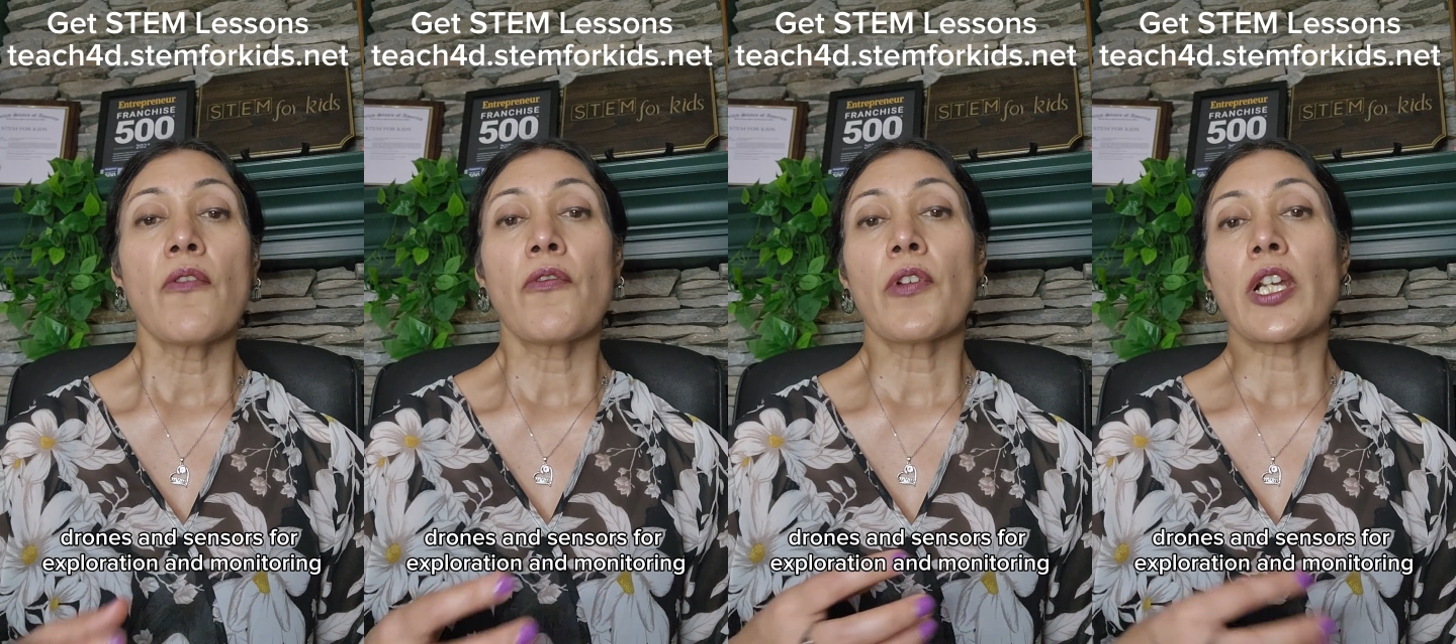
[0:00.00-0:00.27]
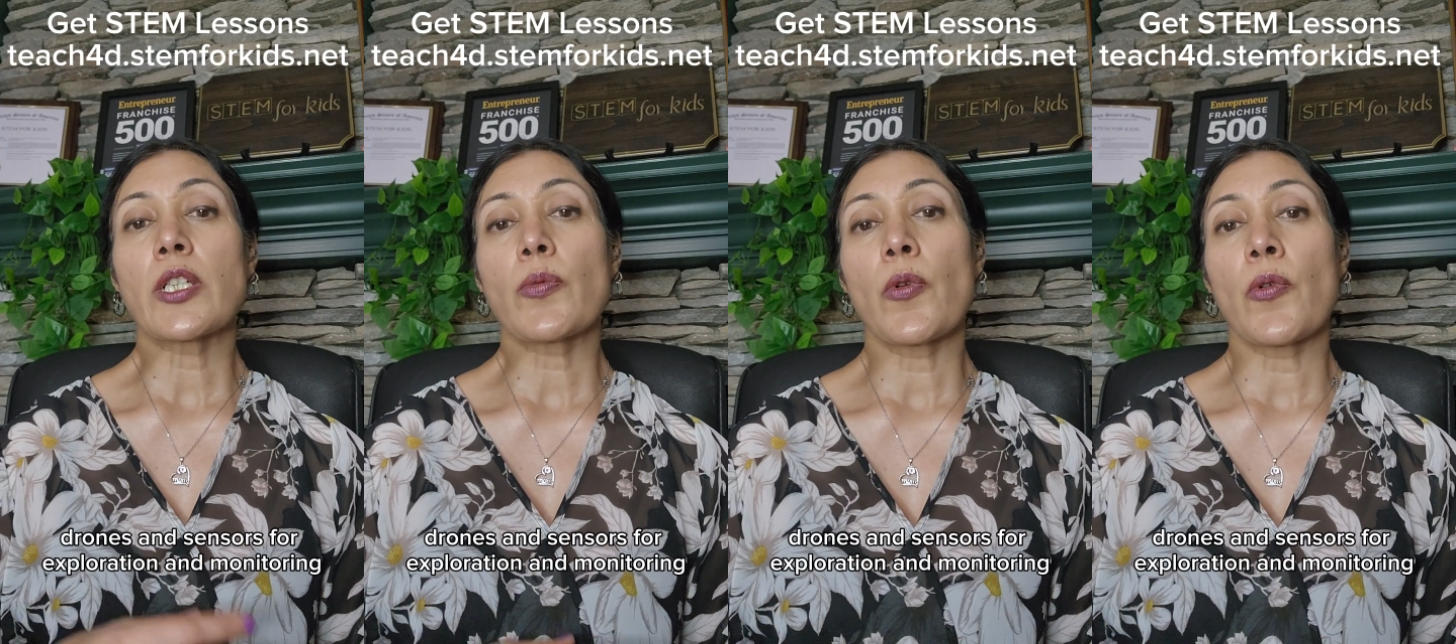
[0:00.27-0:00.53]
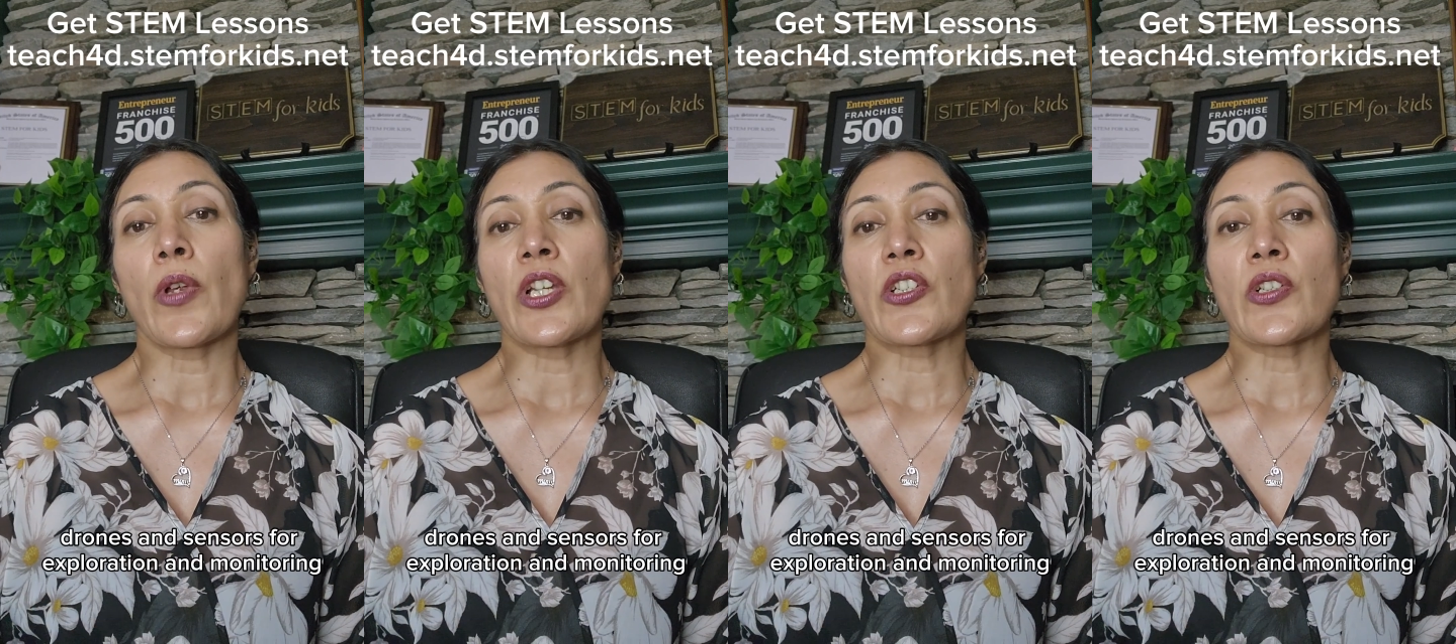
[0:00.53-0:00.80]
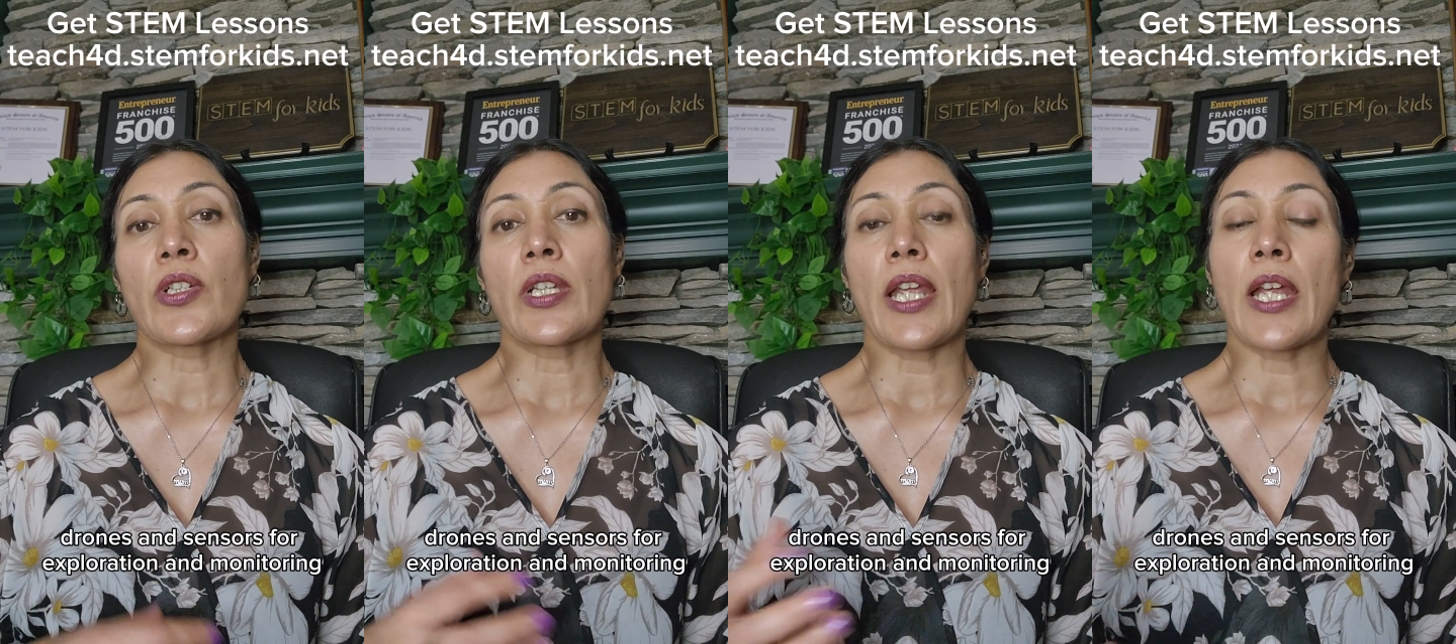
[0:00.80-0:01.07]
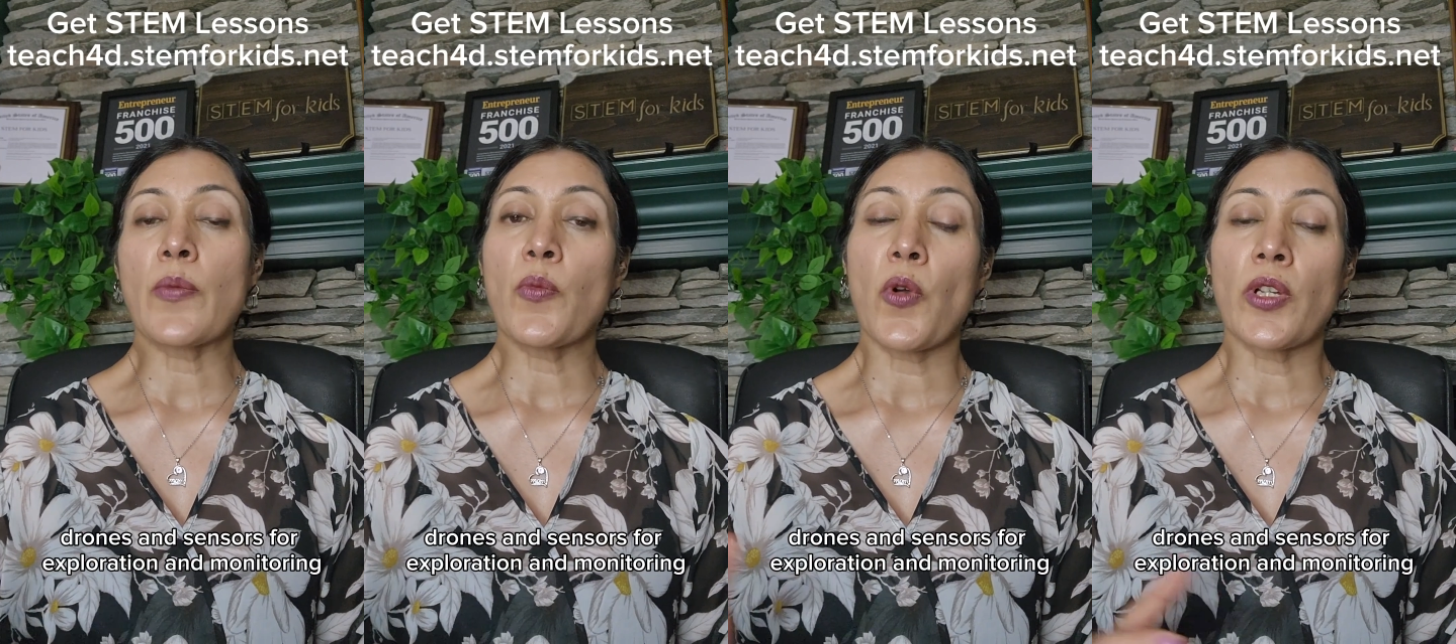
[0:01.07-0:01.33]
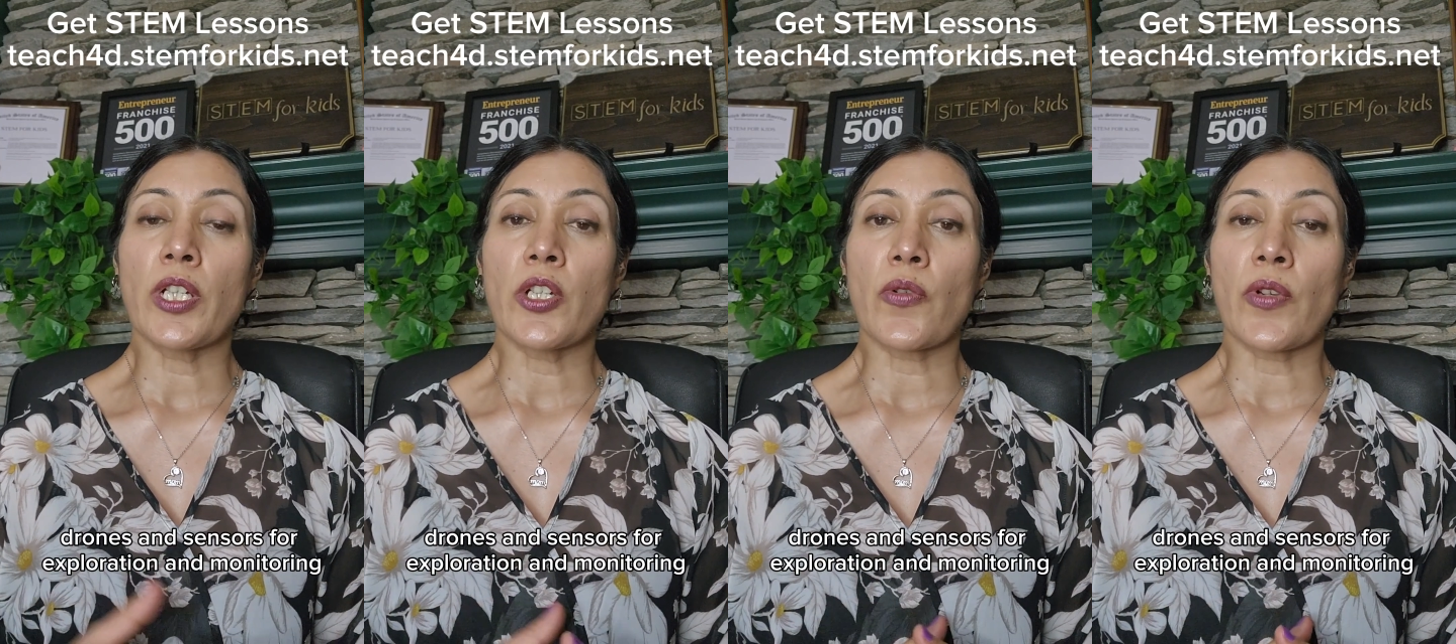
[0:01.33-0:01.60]
for exploration and
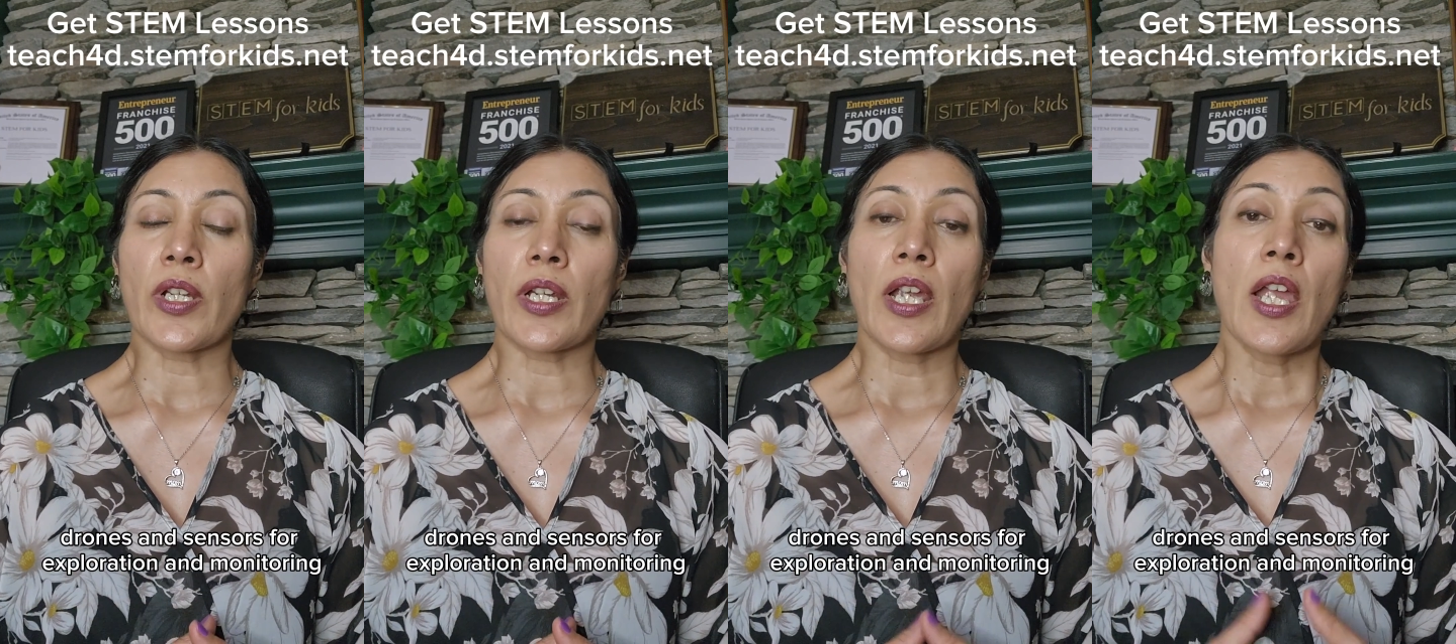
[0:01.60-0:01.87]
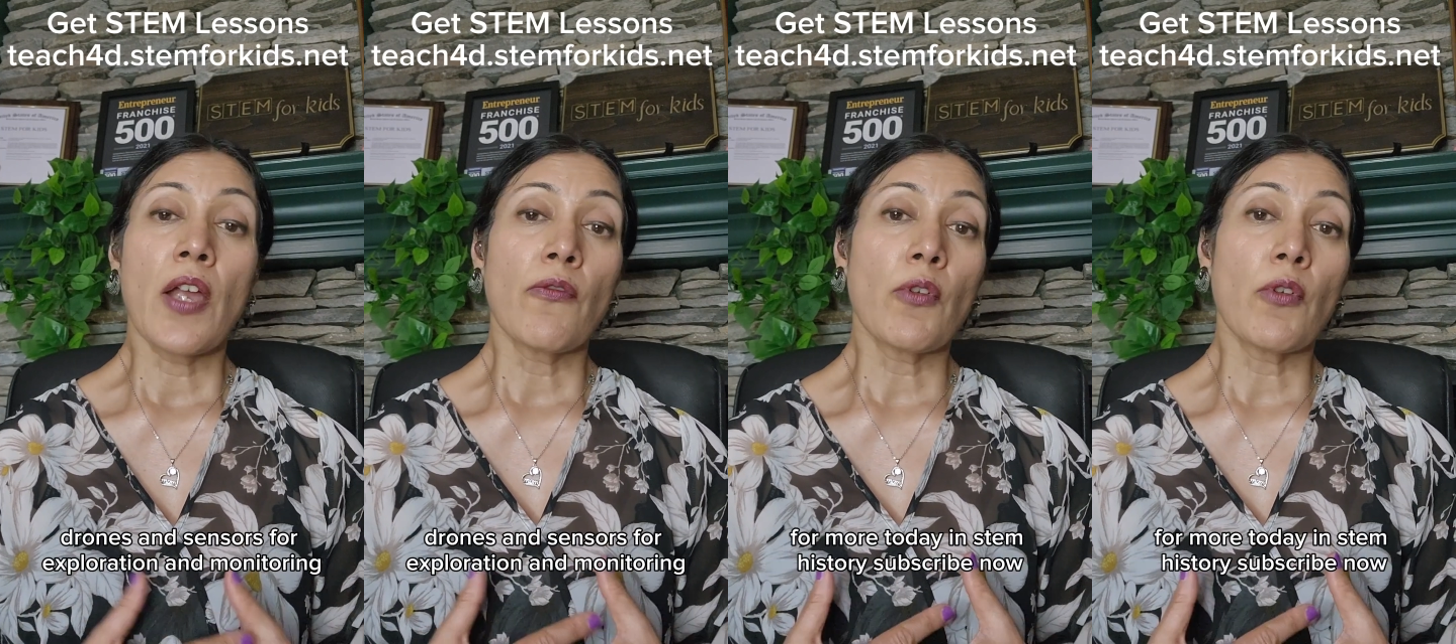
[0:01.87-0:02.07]
monitoring.